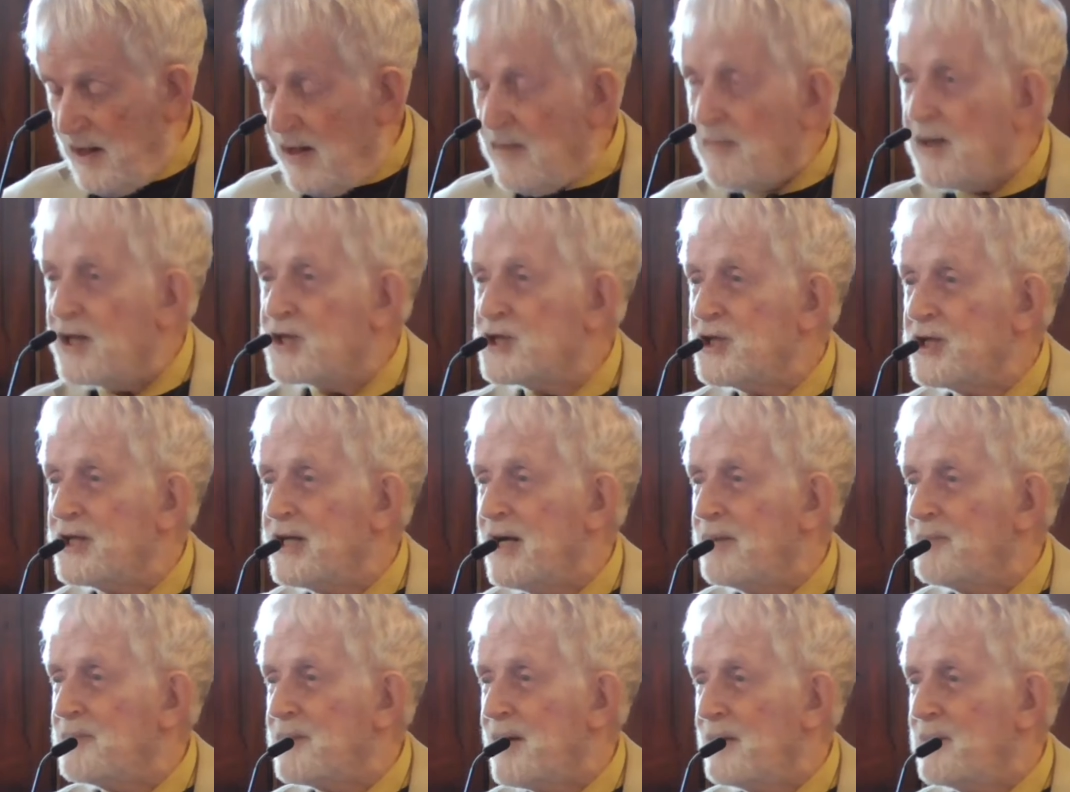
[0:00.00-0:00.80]
But she
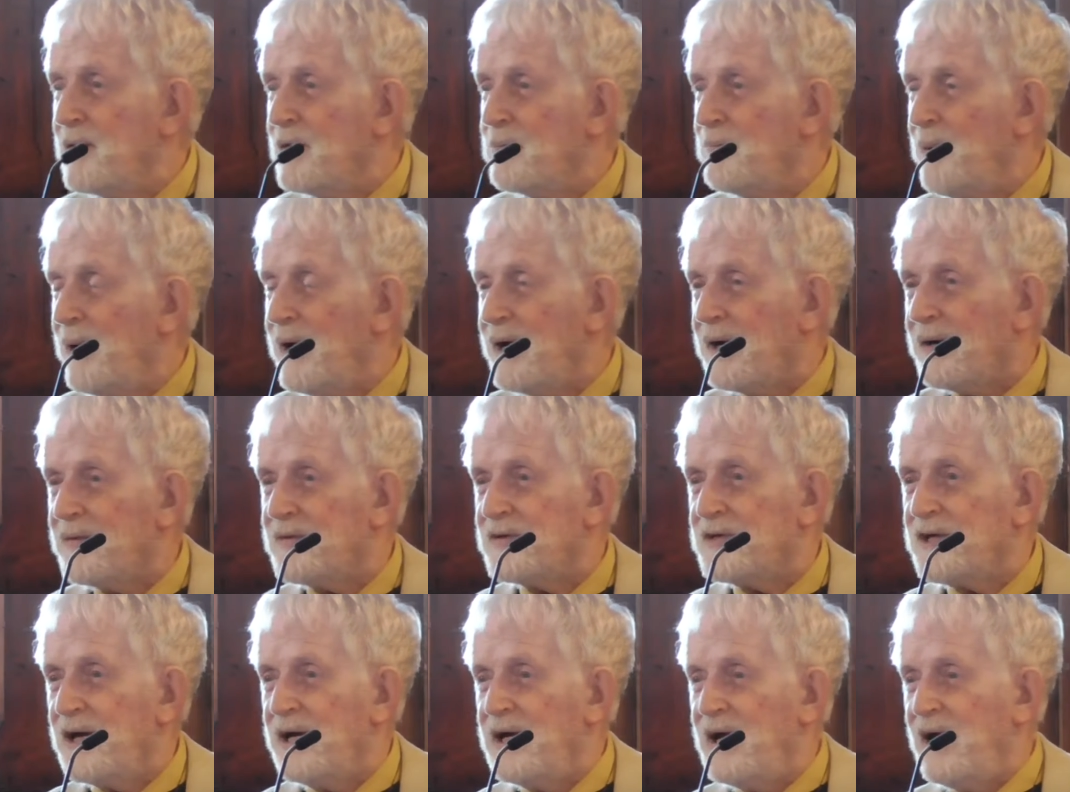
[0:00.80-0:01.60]
kept coming
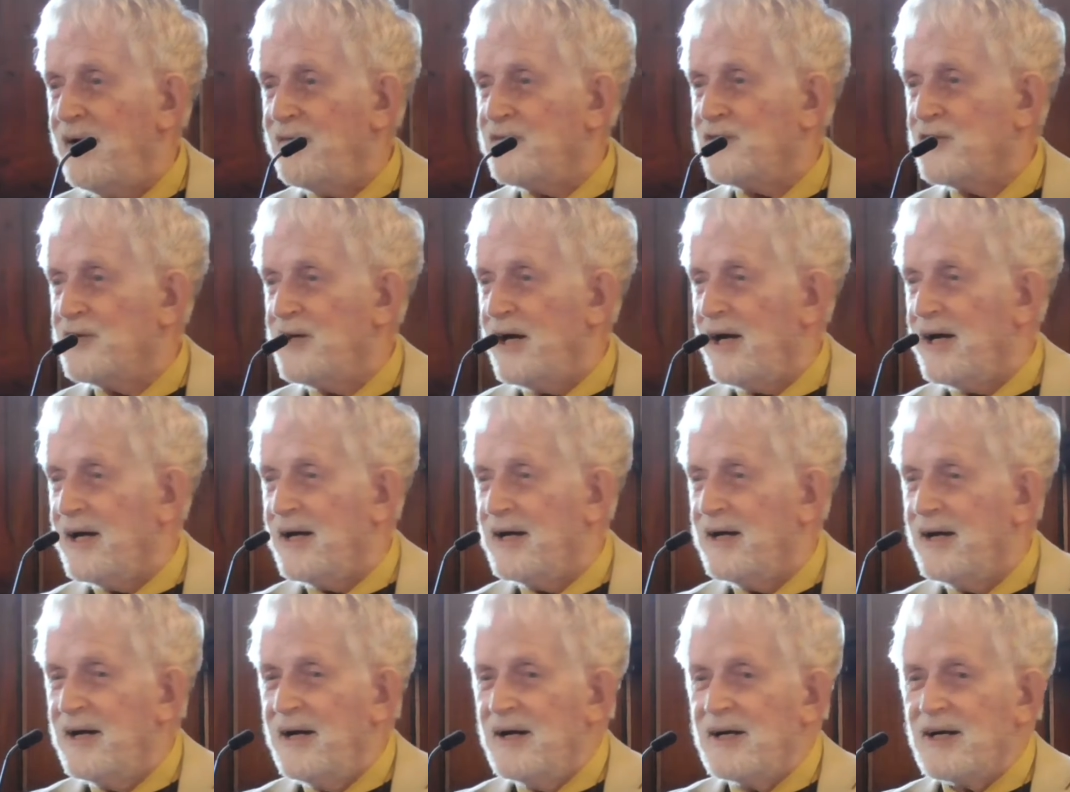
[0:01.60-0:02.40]
back day after
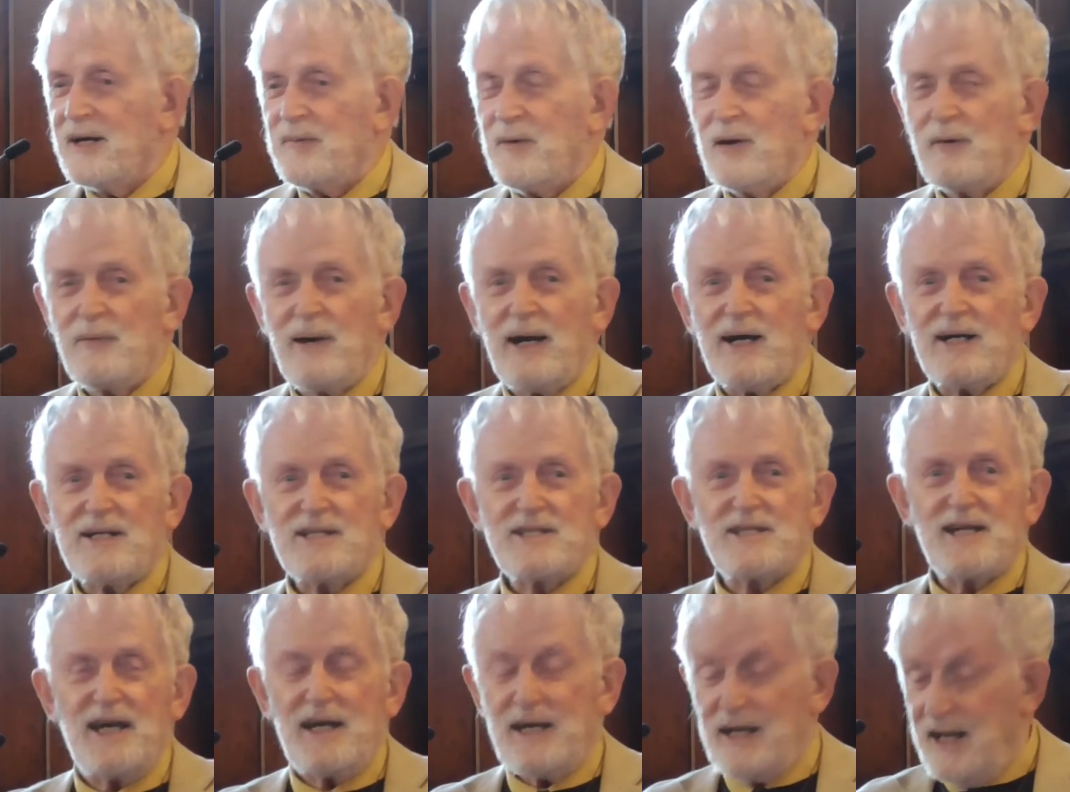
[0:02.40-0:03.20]
day, coming back and
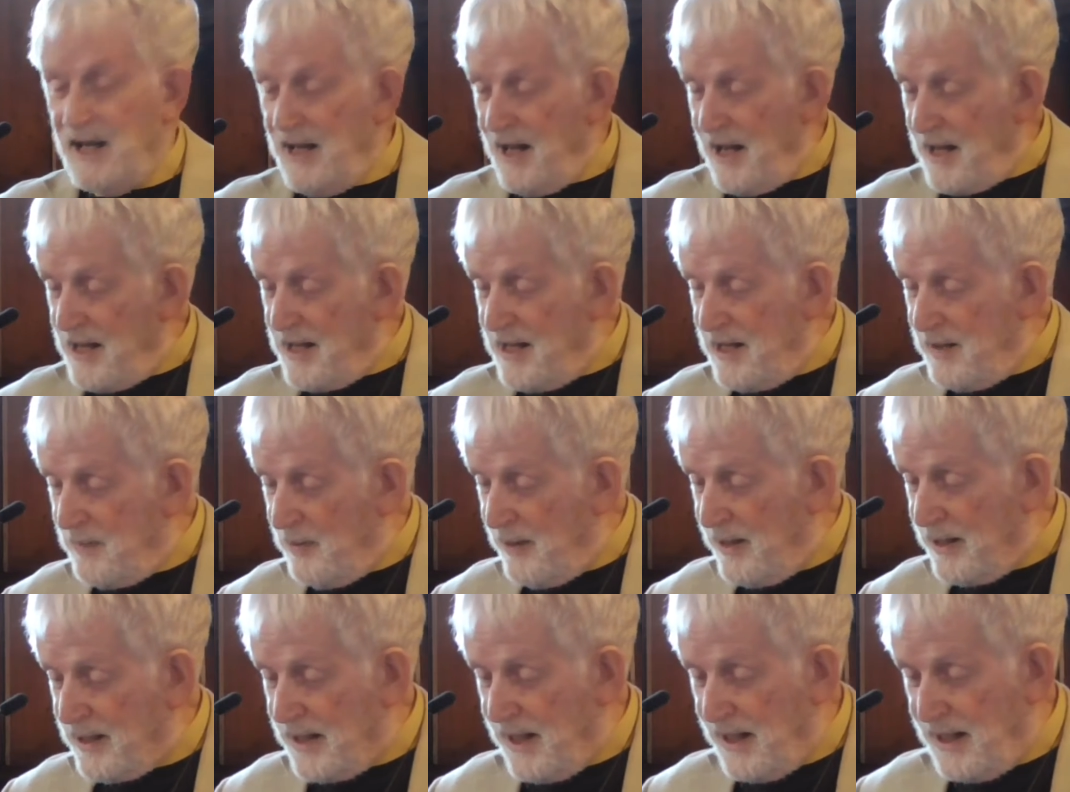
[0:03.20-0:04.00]
saying, "Hear
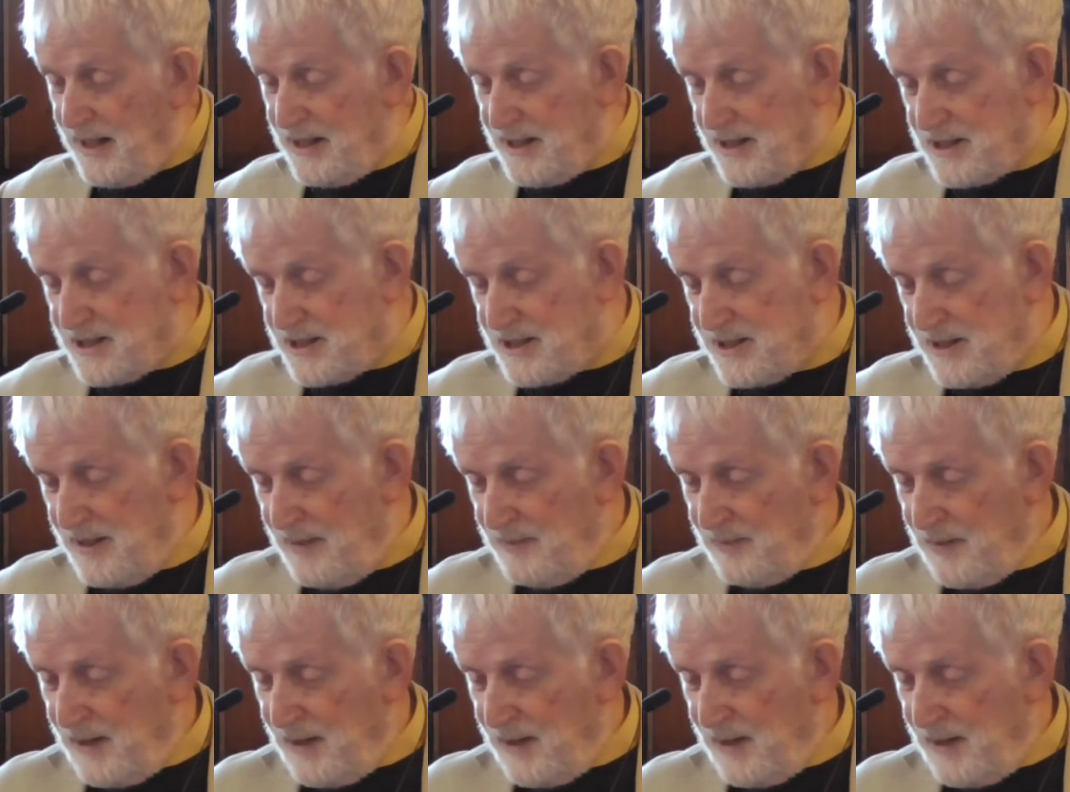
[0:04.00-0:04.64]
my case."